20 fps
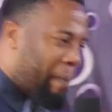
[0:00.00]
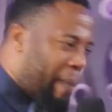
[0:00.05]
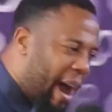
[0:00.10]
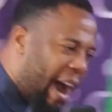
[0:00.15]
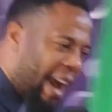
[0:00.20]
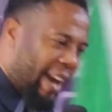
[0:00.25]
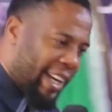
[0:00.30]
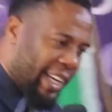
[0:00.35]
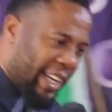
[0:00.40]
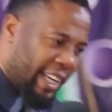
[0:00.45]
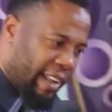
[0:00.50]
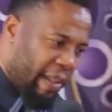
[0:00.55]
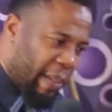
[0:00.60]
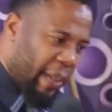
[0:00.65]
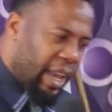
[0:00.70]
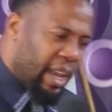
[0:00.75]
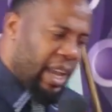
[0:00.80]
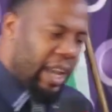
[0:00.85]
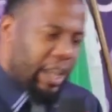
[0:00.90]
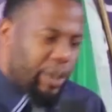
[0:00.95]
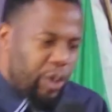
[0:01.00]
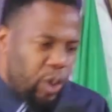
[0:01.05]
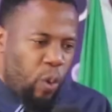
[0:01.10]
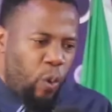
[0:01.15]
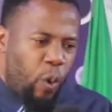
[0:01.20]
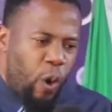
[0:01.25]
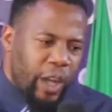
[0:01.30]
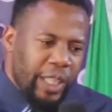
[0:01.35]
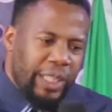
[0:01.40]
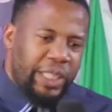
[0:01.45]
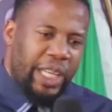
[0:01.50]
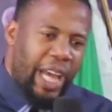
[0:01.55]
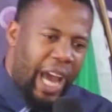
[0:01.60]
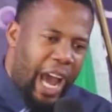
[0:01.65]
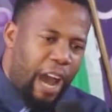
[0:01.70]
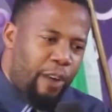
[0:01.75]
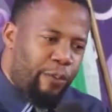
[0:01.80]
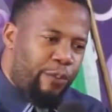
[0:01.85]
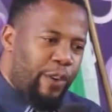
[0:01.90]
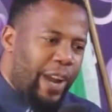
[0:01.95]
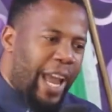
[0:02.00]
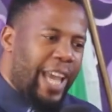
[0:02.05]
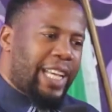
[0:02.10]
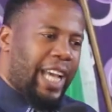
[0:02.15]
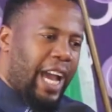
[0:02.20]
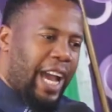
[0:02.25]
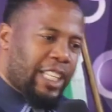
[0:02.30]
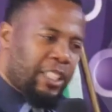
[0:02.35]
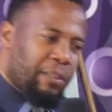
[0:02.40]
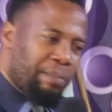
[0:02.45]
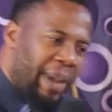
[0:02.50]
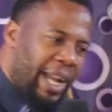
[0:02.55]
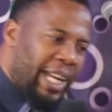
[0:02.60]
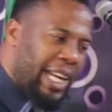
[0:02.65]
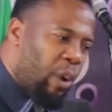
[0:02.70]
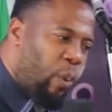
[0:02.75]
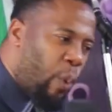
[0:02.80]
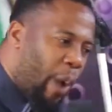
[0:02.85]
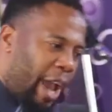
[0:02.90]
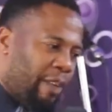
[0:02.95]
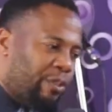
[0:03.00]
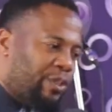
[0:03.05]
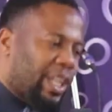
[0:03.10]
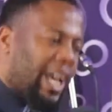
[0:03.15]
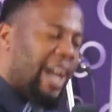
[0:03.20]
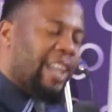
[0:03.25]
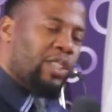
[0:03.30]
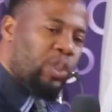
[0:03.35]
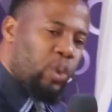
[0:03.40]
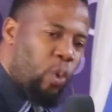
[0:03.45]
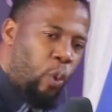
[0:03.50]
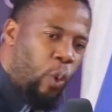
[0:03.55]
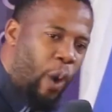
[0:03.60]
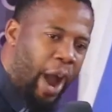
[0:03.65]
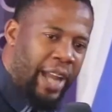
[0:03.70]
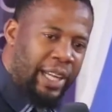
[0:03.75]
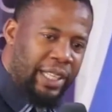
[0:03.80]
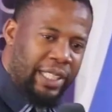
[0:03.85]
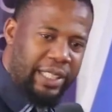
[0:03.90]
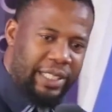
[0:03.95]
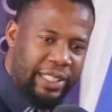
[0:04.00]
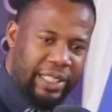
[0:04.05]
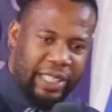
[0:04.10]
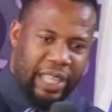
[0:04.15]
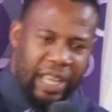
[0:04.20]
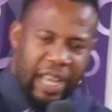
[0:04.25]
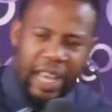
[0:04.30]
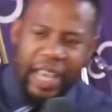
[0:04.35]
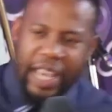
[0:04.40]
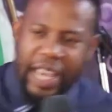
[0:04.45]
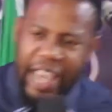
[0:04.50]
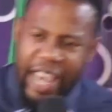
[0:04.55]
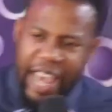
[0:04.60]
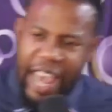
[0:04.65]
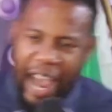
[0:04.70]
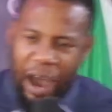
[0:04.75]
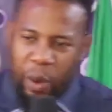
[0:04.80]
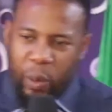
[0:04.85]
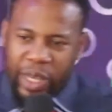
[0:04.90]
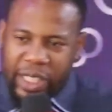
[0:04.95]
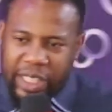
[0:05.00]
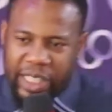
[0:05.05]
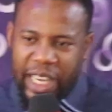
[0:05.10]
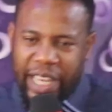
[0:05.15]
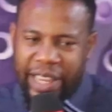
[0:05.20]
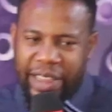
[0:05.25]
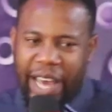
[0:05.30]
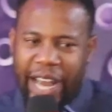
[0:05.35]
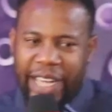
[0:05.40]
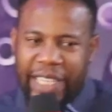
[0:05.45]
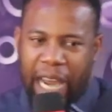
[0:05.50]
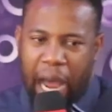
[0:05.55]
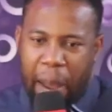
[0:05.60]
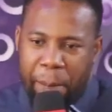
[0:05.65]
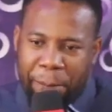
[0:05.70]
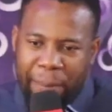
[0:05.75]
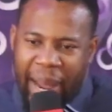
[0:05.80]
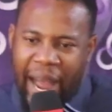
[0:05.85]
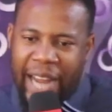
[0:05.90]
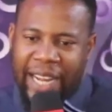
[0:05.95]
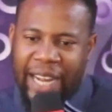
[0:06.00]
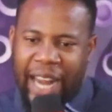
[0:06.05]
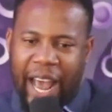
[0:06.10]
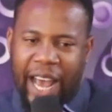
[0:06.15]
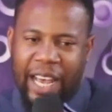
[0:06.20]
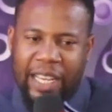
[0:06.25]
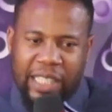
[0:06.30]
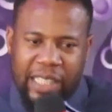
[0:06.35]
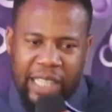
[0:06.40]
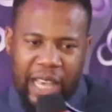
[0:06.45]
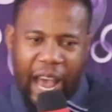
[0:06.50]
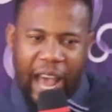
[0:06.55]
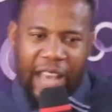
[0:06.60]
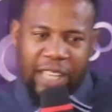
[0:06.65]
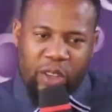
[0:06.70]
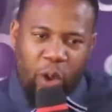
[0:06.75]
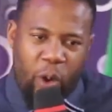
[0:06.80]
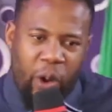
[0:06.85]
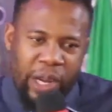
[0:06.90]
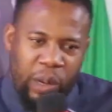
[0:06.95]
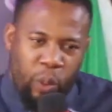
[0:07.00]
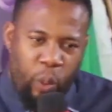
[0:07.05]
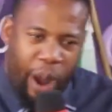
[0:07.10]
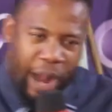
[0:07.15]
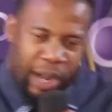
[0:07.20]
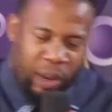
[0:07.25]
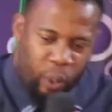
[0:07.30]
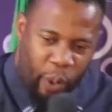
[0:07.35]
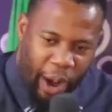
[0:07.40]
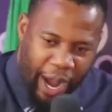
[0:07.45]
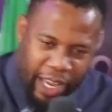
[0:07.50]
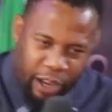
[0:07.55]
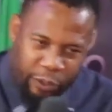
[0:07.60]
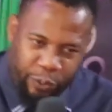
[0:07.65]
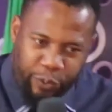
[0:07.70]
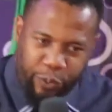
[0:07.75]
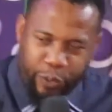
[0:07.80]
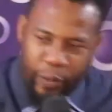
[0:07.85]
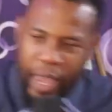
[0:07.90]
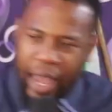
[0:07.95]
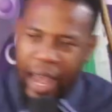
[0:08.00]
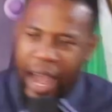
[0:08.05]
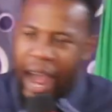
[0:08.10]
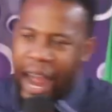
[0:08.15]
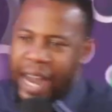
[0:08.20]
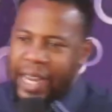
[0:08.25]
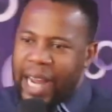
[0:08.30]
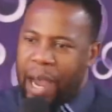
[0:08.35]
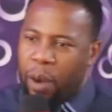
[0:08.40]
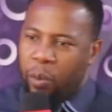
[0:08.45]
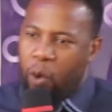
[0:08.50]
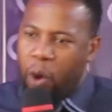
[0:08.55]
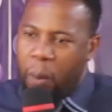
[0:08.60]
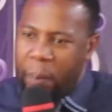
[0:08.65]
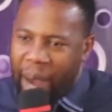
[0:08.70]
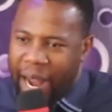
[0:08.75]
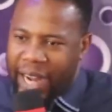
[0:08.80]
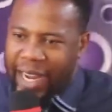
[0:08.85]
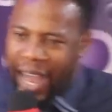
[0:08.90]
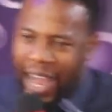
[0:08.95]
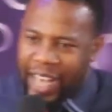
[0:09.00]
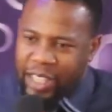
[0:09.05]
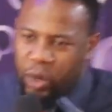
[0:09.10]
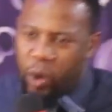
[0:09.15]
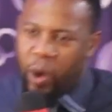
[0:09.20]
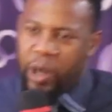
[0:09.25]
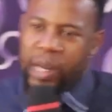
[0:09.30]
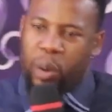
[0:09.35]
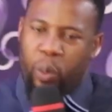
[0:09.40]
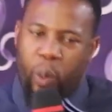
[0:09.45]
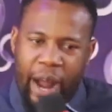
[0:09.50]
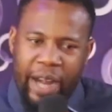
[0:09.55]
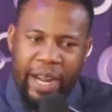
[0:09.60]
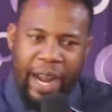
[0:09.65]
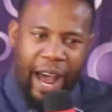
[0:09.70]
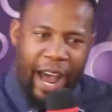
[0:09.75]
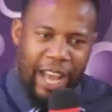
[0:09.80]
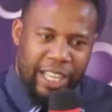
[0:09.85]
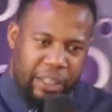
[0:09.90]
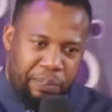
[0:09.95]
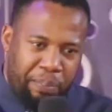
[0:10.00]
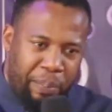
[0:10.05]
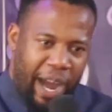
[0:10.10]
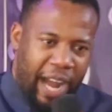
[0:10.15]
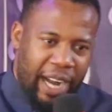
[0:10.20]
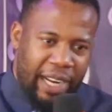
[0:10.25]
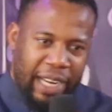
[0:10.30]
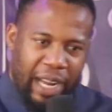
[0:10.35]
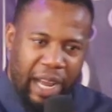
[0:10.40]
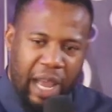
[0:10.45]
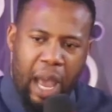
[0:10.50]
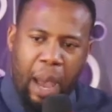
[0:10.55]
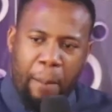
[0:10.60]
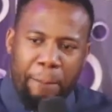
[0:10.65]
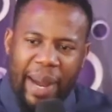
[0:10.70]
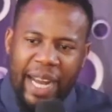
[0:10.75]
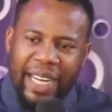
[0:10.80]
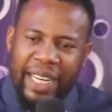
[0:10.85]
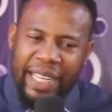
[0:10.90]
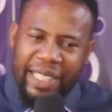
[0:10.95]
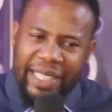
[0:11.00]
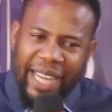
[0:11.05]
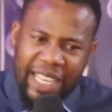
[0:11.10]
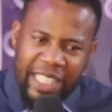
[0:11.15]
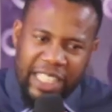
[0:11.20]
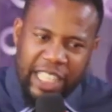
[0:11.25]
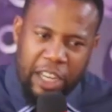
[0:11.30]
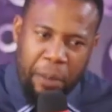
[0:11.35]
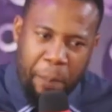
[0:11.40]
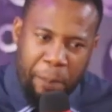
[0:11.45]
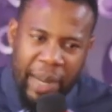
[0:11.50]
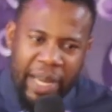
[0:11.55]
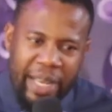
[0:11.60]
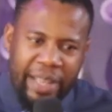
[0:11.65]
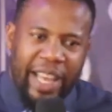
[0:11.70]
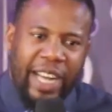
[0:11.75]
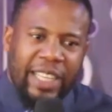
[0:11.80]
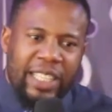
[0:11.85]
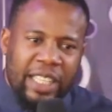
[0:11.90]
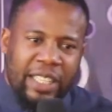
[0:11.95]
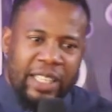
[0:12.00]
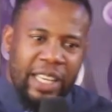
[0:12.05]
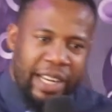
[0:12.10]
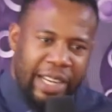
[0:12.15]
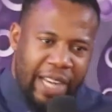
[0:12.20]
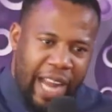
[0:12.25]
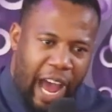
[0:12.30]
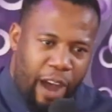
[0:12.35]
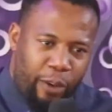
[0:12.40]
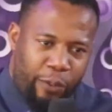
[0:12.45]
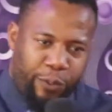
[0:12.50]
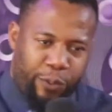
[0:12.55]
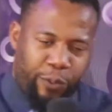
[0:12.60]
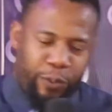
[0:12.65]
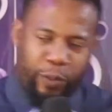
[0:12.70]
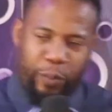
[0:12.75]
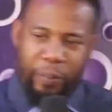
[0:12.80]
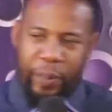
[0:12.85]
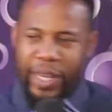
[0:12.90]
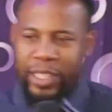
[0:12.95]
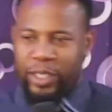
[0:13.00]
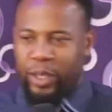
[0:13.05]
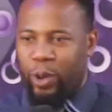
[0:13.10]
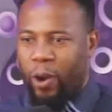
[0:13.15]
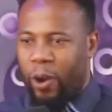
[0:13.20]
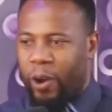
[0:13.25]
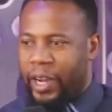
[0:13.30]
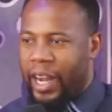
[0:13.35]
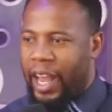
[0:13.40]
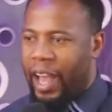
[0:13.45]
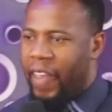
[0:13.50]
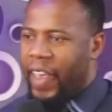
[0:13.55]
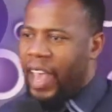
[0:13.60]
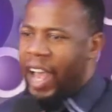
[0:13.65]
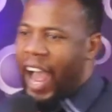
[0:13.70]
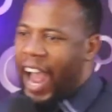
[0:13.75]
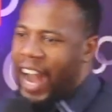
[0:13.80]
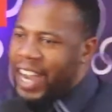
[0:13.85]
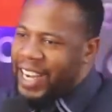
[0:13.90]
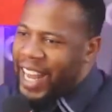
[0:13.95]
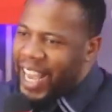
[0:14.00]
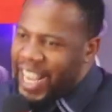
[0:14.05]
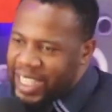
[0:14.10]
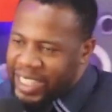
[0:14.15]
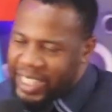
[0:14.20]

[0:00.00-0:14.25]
marry, you won't have like as many wives as you want. Here we see that a man has, has only one wife and a woman has only one husband. But it doesn't mean that is enough. Praise God. And they